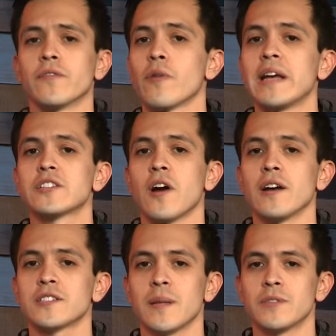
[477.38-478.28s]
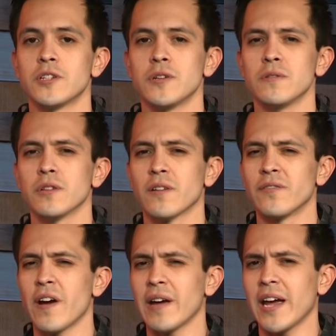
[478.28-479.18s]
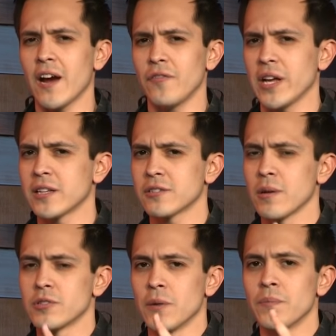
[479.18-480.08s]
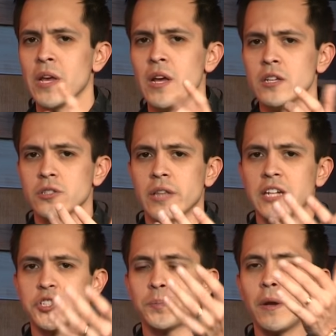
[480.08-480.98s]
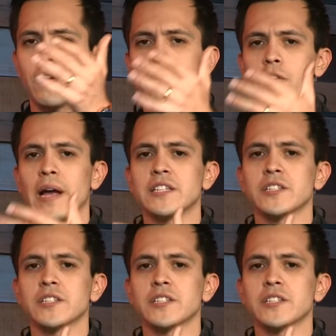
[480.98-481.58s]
grace cause them to do? Look very carefully at the scripture. So that Spirit of grace